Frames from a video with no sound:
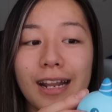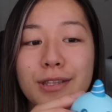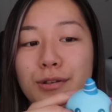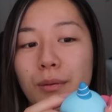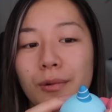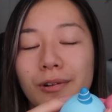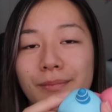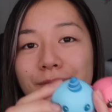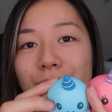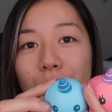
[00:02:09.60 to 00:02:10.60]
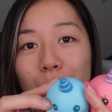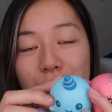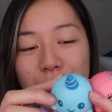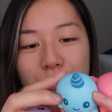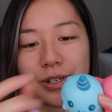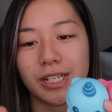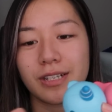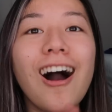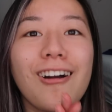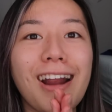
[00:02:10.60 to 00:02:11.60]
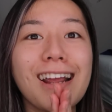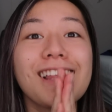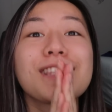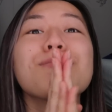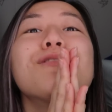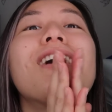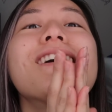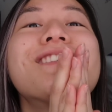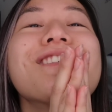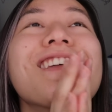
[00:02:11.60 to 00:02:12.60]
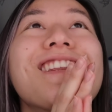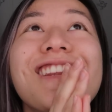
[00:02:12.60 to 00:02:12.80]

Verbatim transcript: It's normal for older squishies. All right, let's move on to the